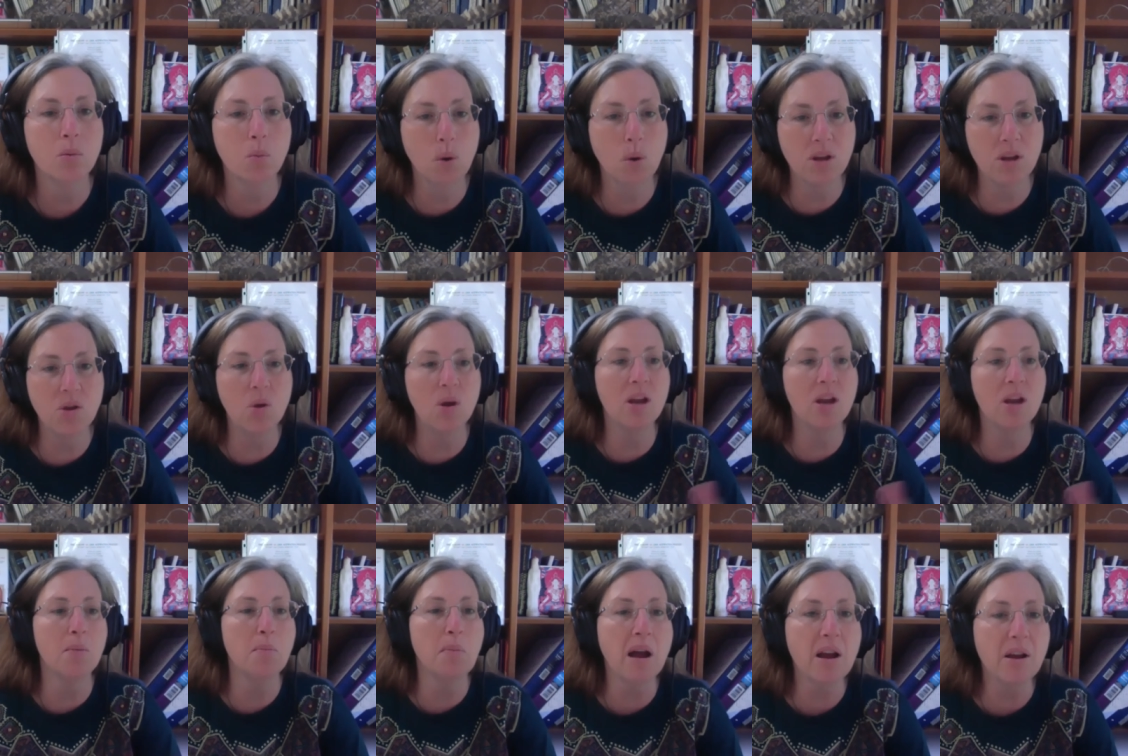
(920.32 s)
when you
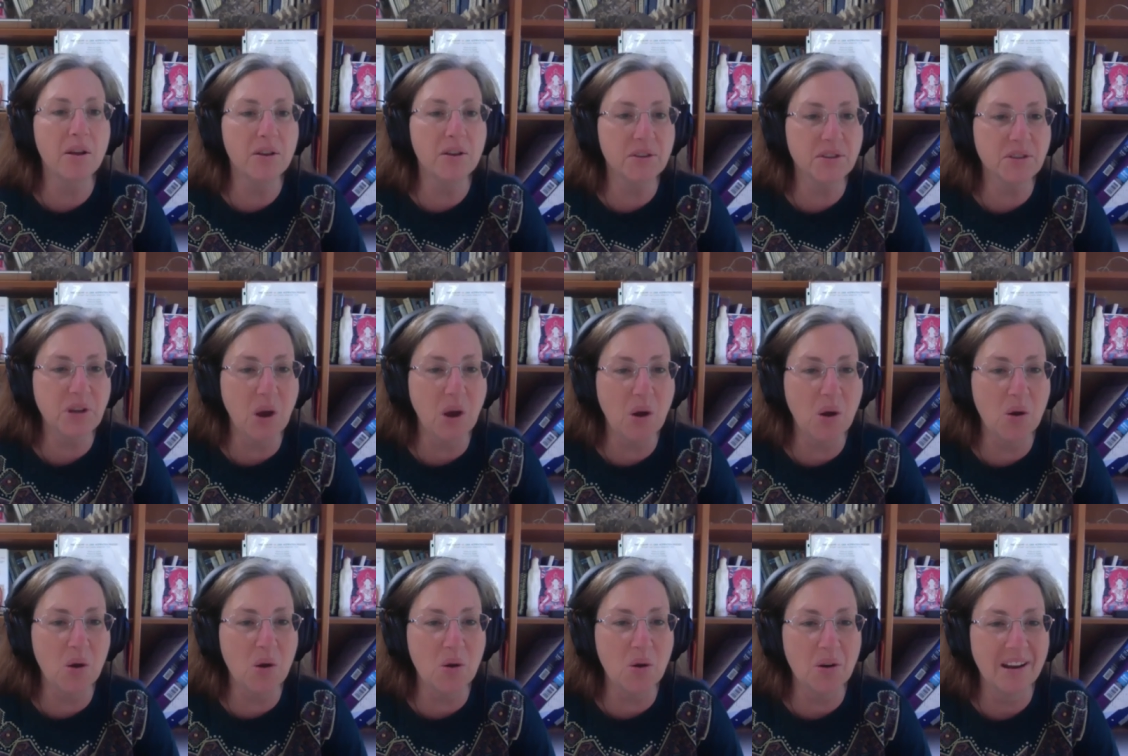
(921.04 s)
hit a
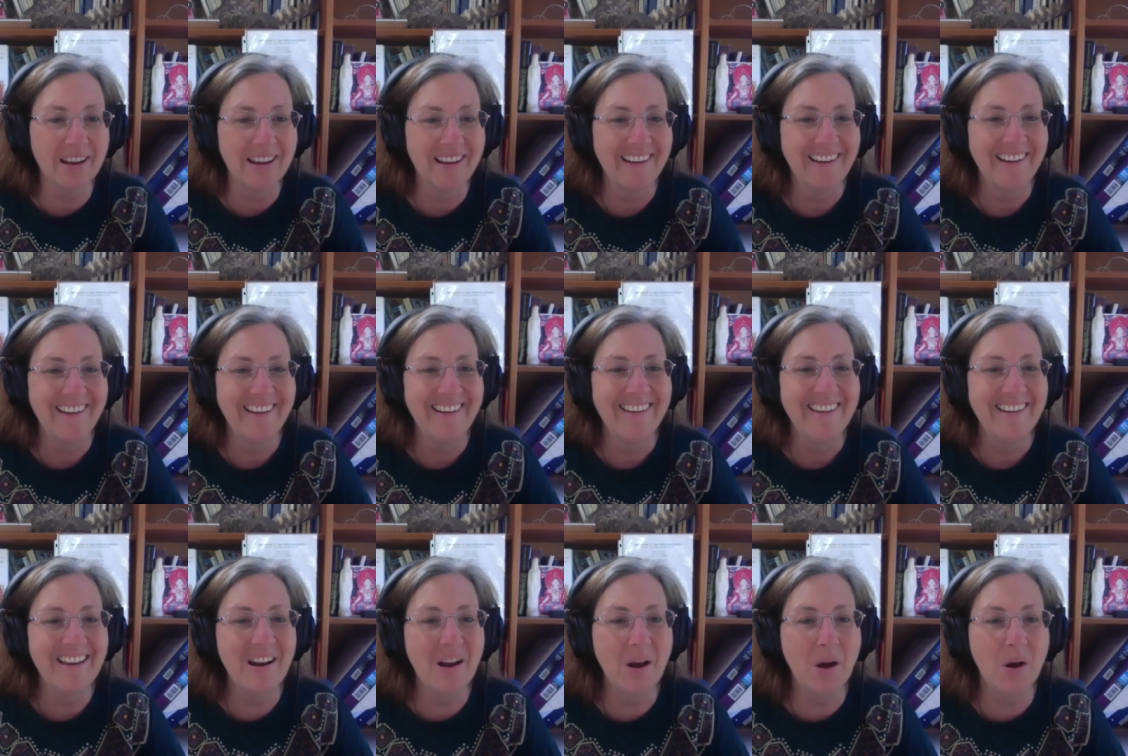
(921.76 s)
milestone.
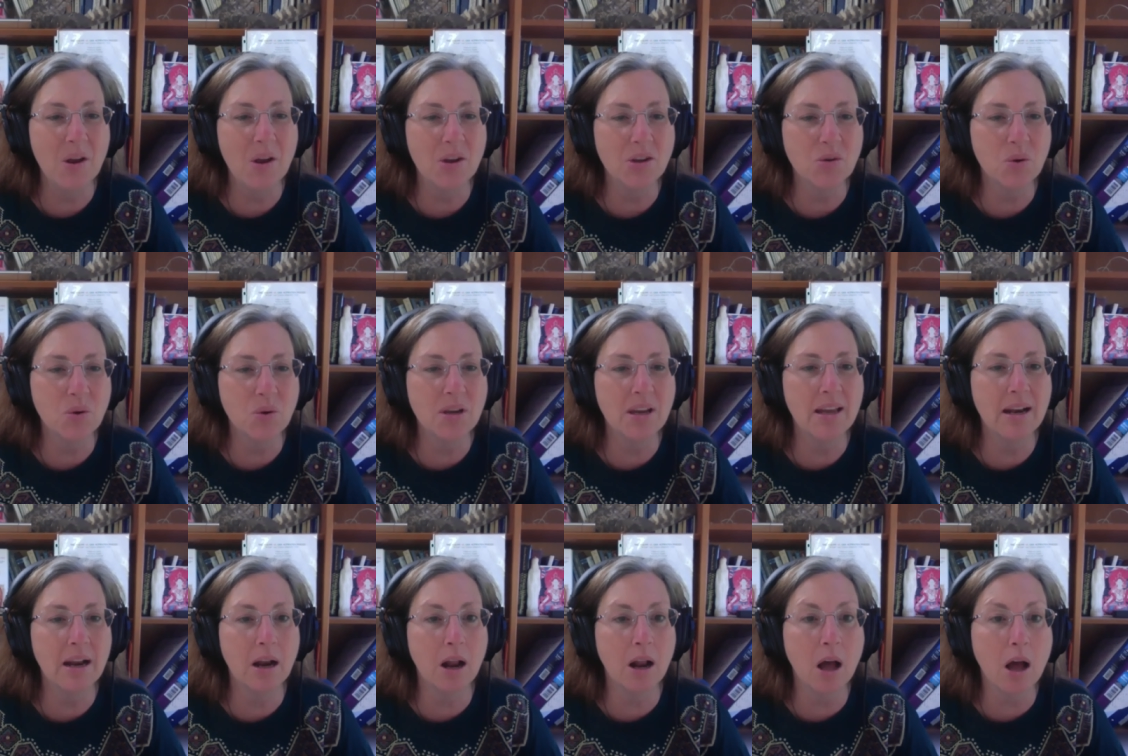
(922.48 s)
You're doing
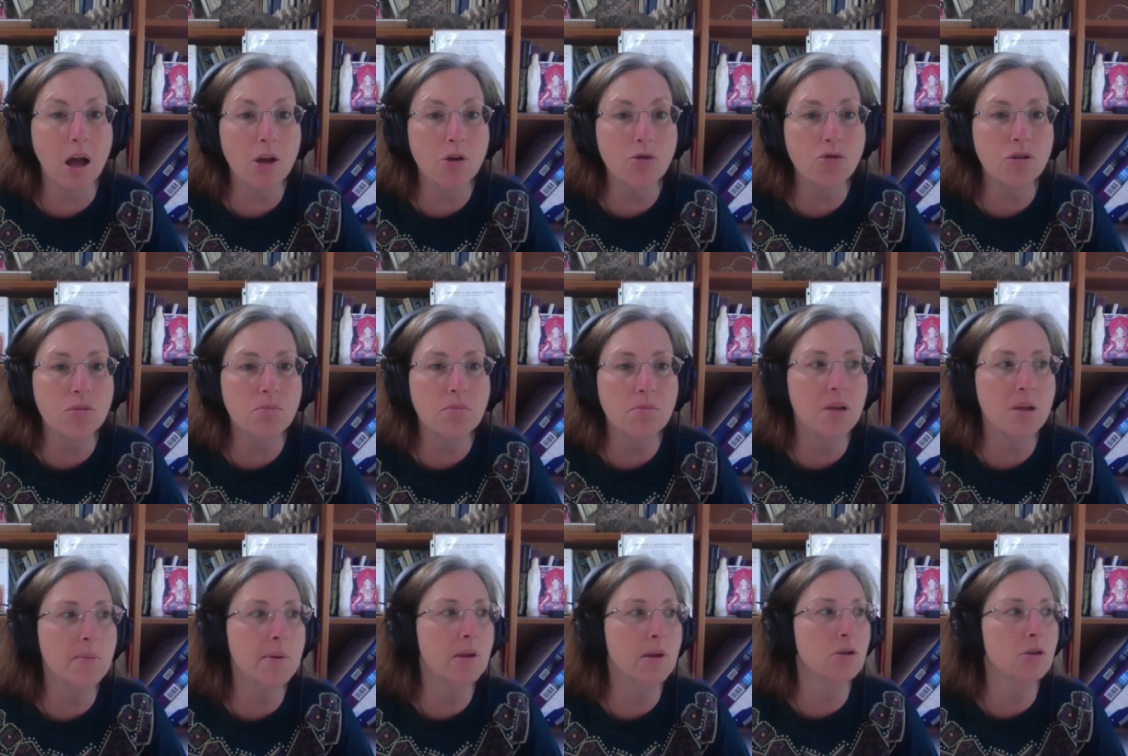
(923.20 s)
it at 100,
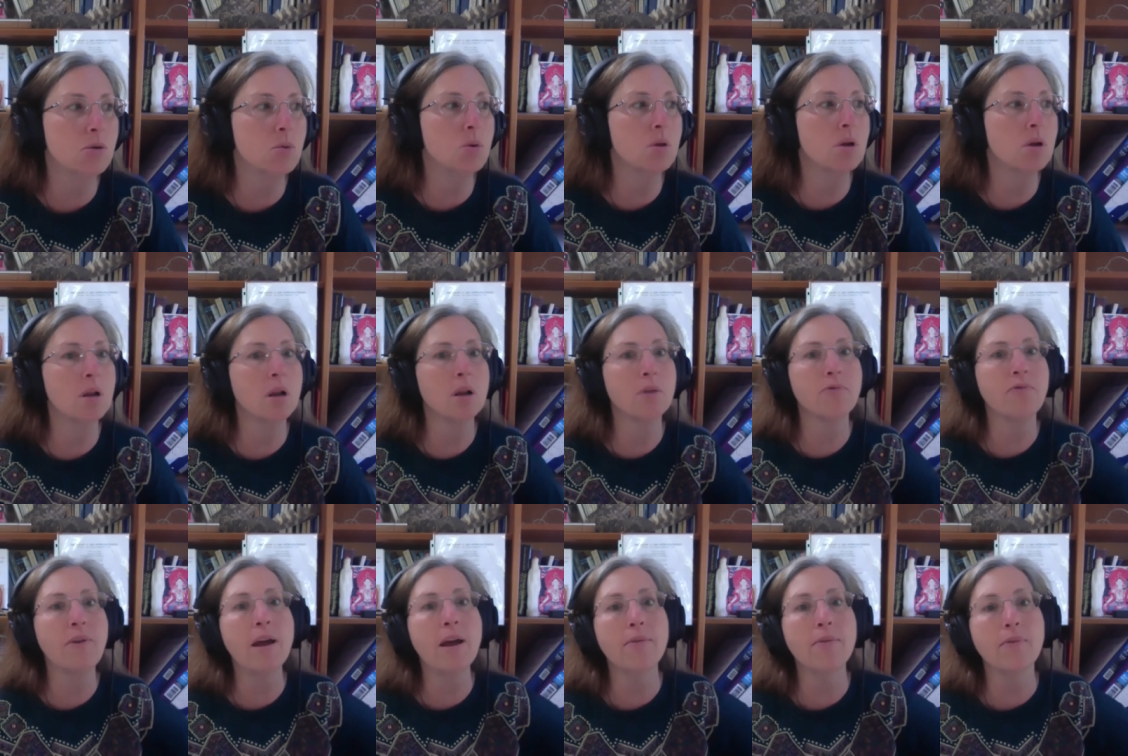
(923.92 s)
maybe you do it
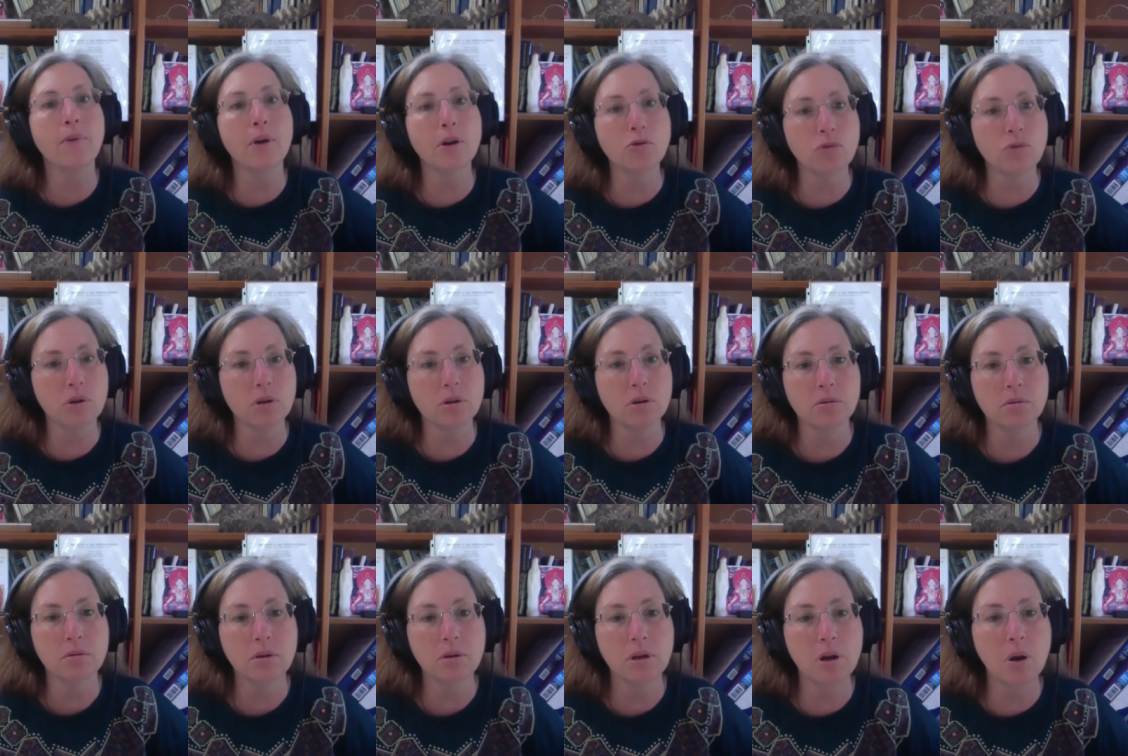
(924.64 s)
at 500.
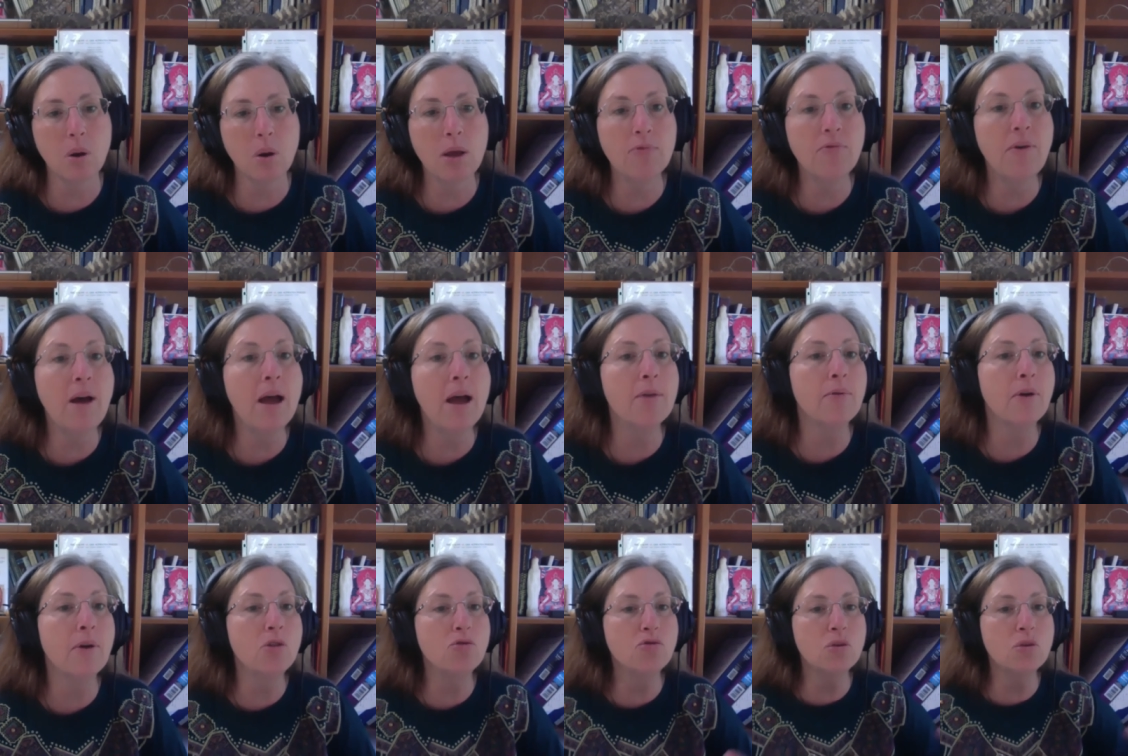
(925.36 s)
At
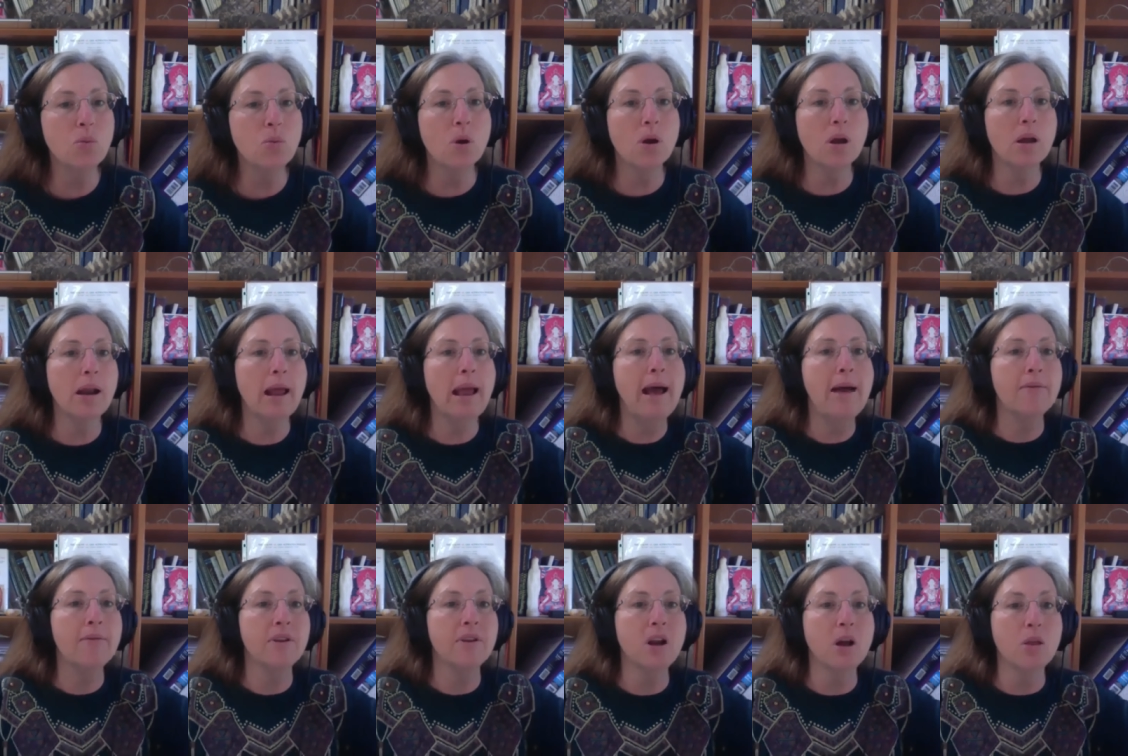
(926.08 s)
500, we're going to
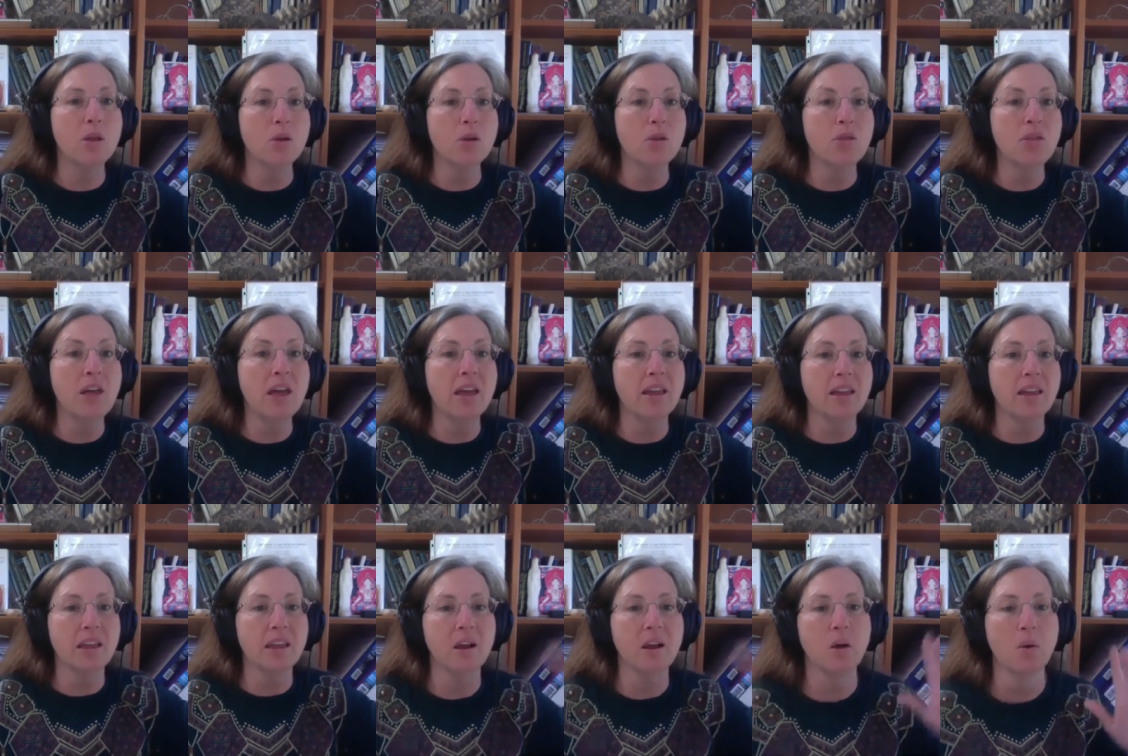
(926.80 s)
have another
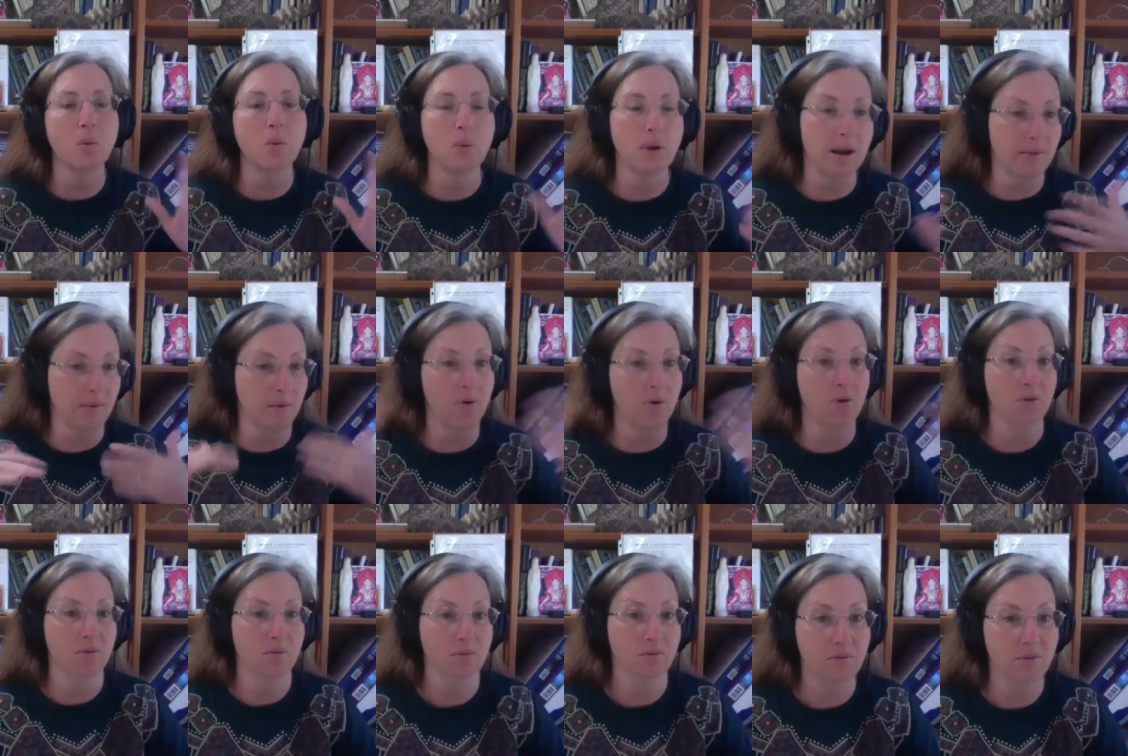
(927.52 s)
thing,
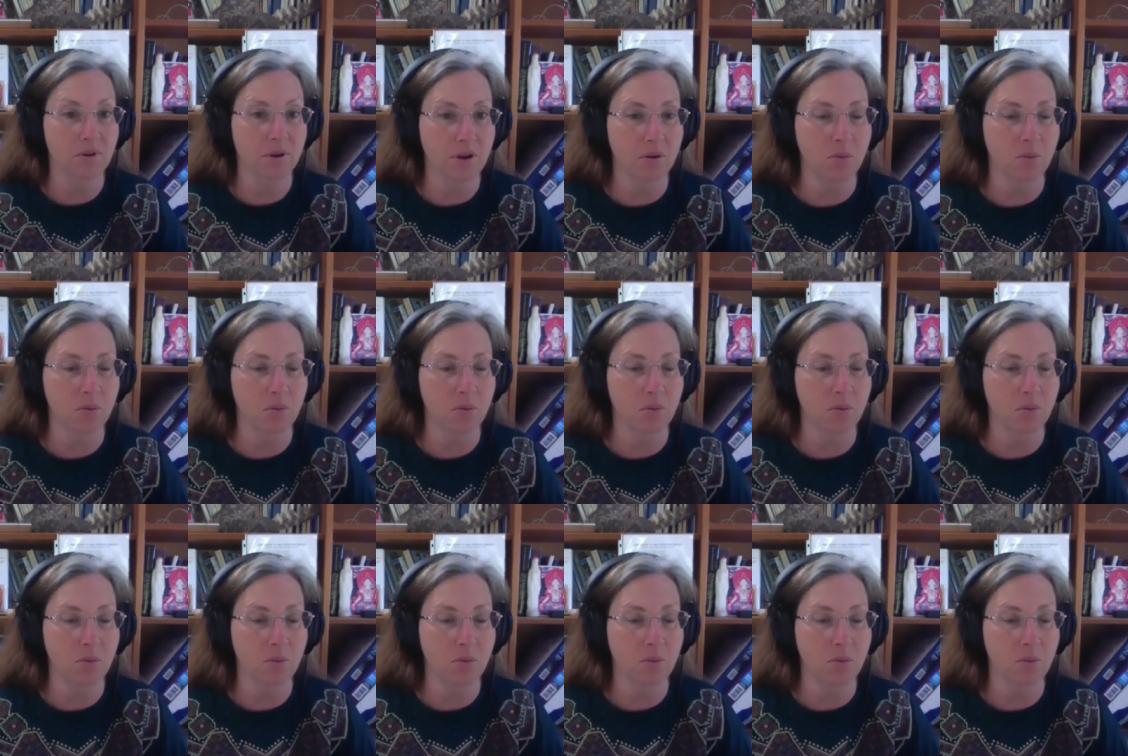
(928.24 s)
whatever you want to